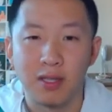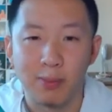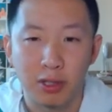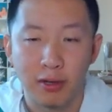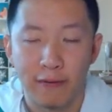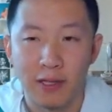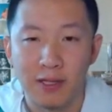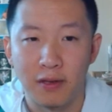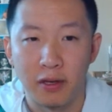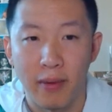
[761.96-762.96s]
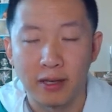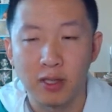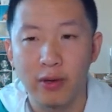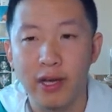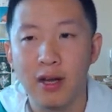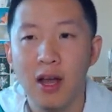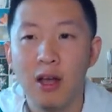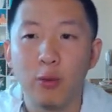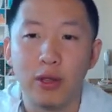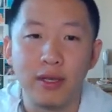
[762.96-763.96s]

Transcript: its special defense via Max Quake. With